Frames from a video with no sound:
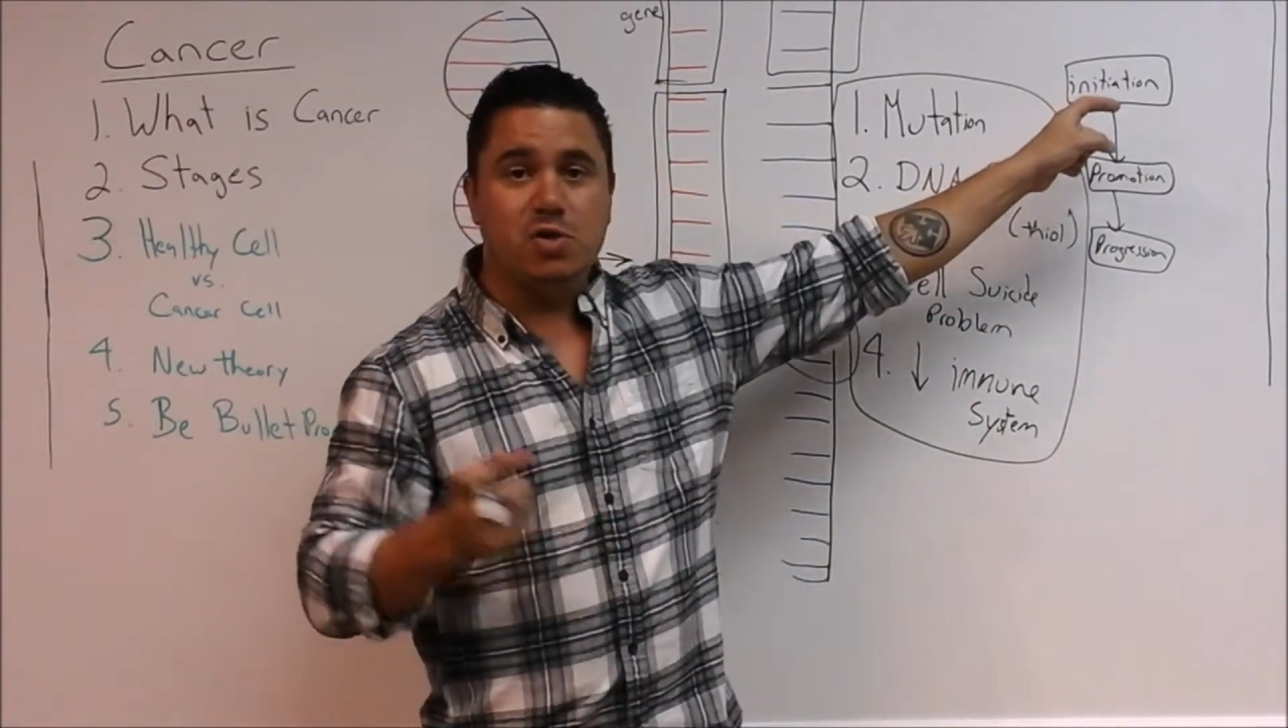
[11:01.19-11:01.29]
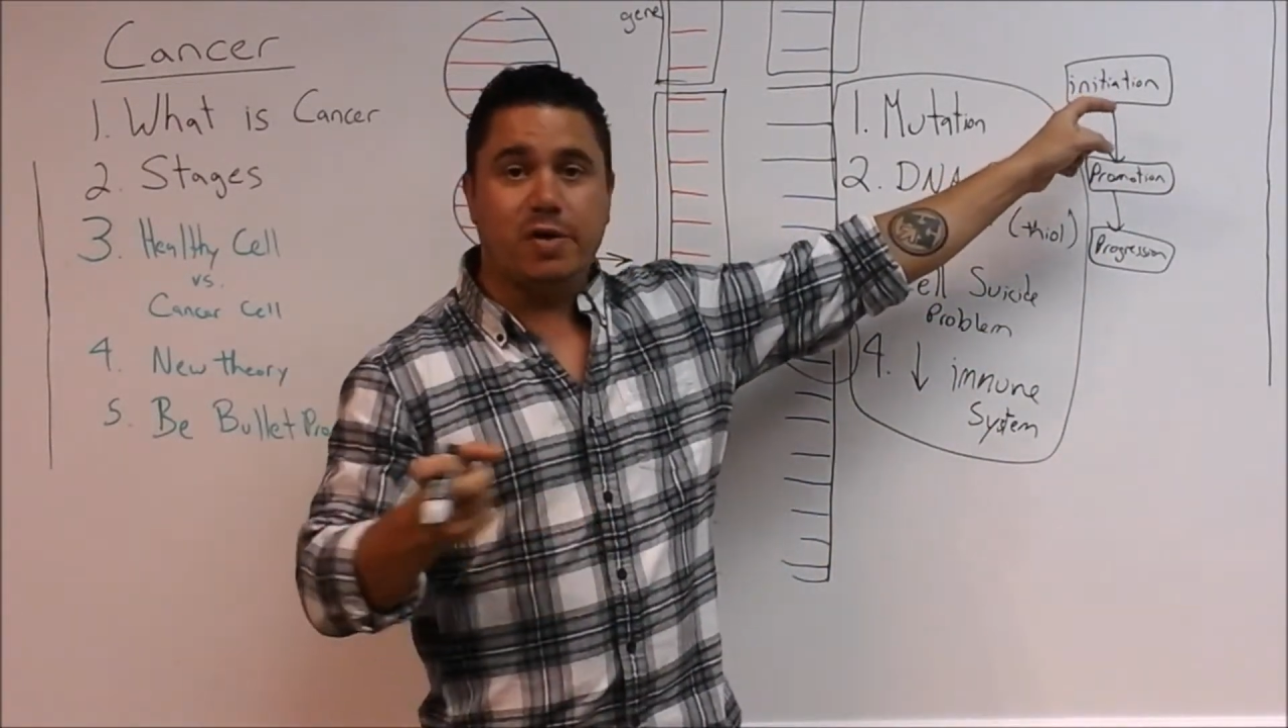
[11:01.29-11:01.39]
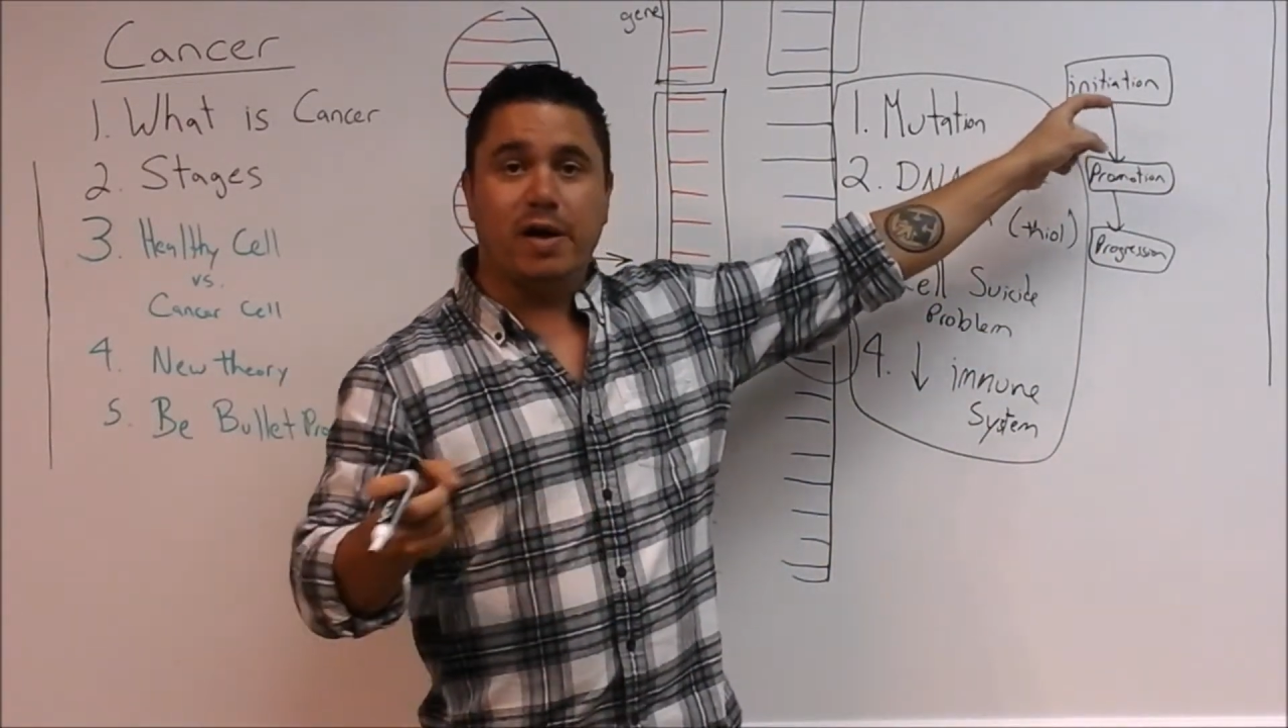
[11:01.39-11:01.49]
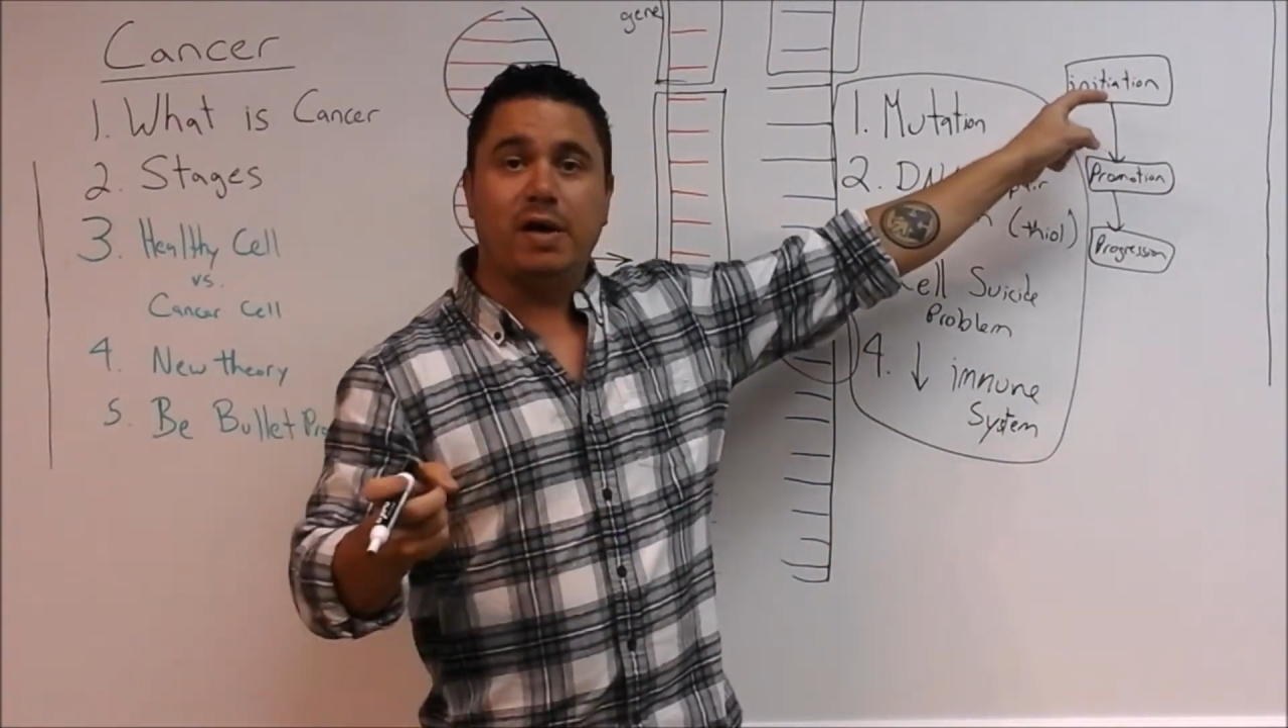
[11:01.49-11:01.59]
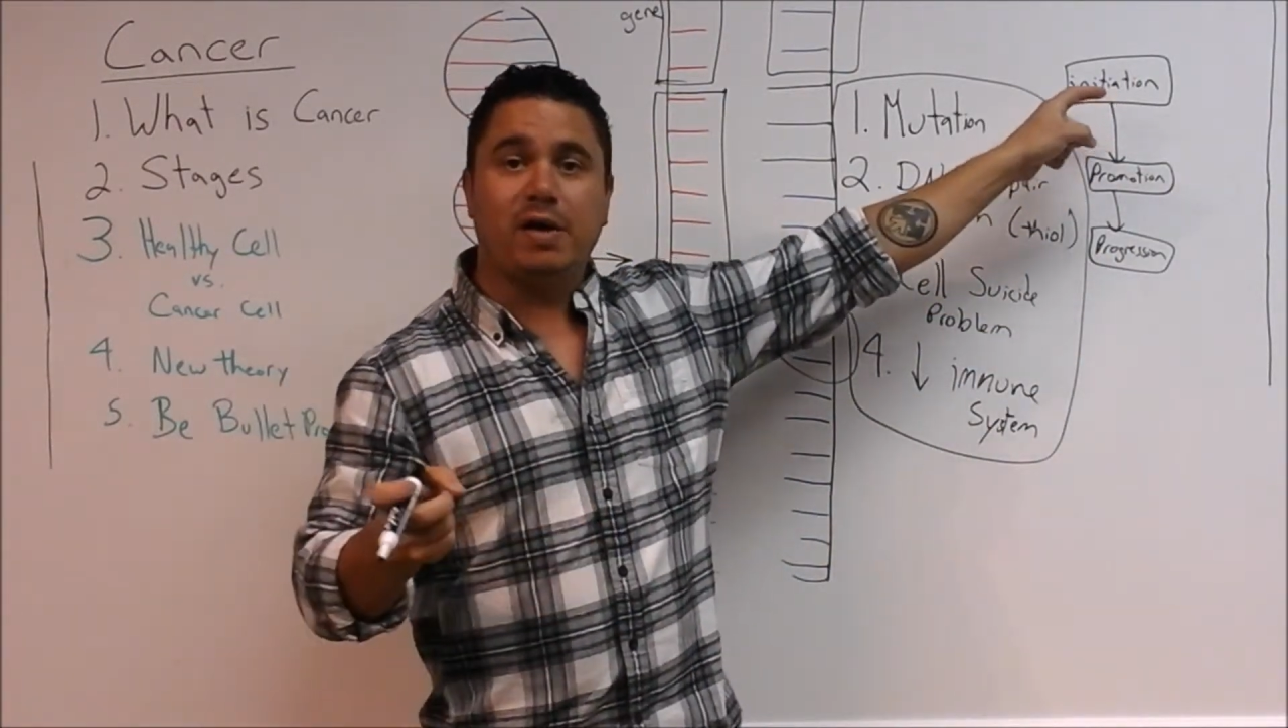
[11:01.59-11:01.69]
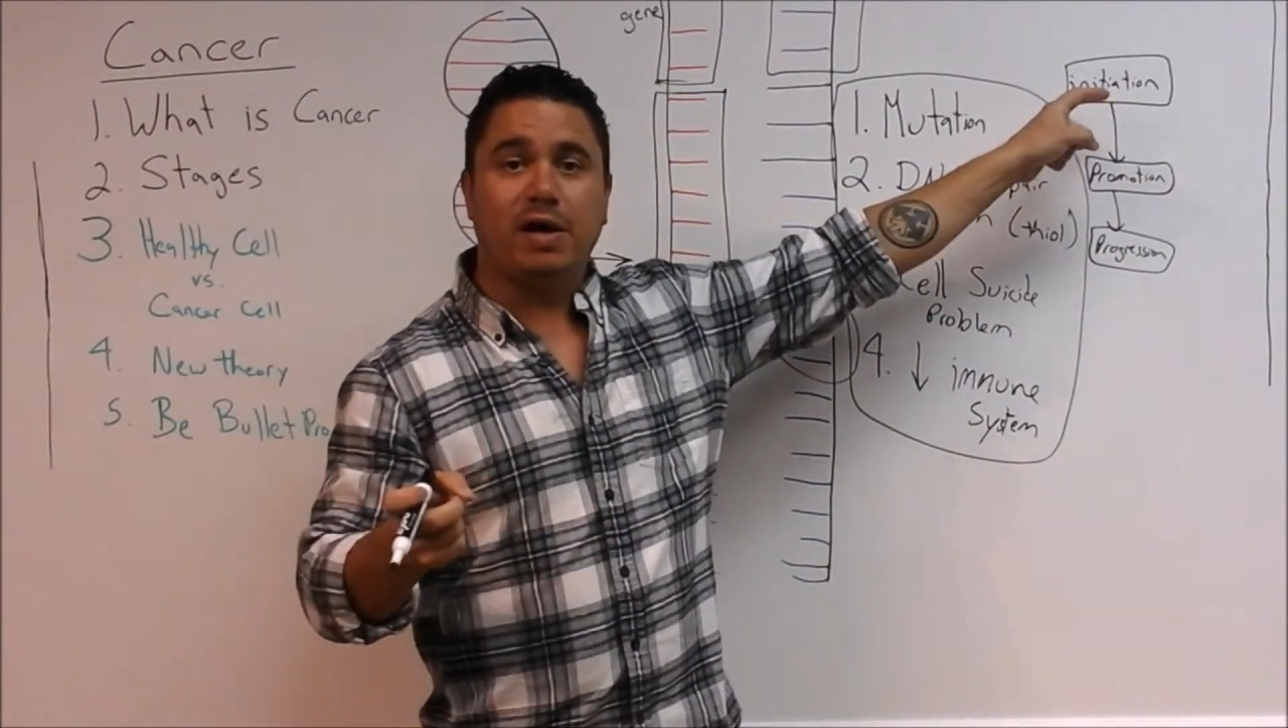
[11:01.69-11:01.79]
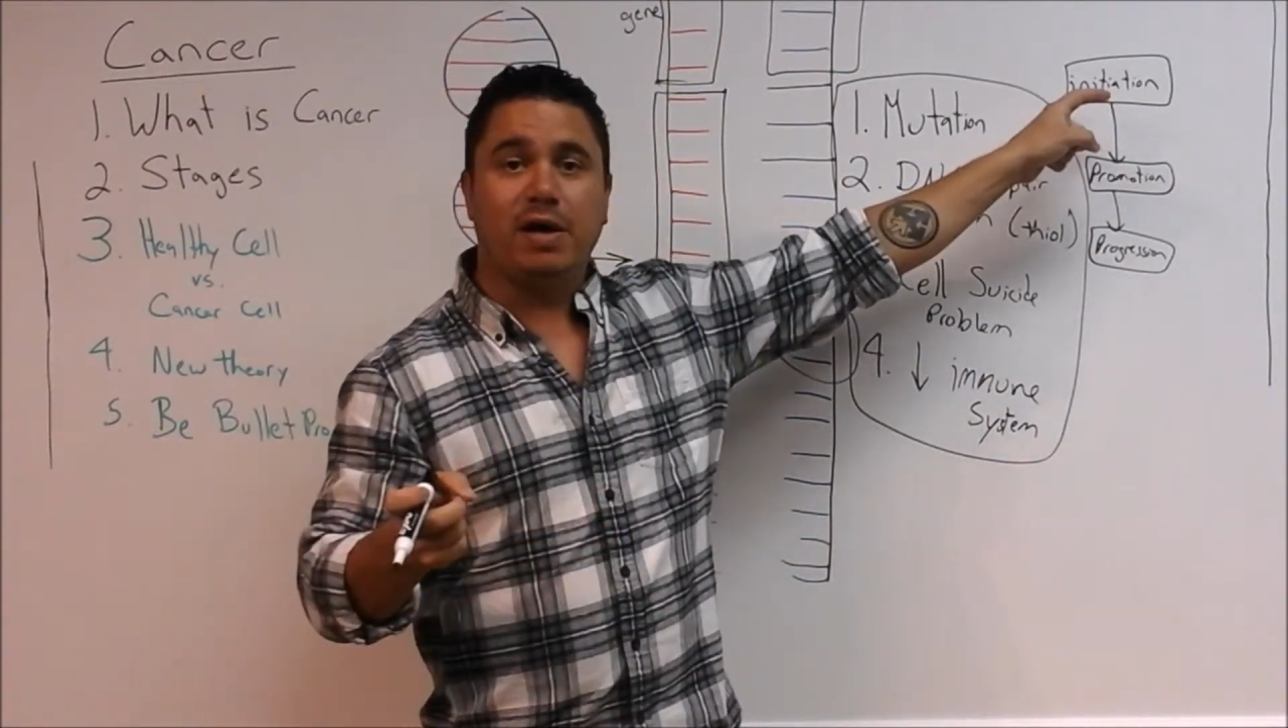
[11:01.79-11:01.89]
You created a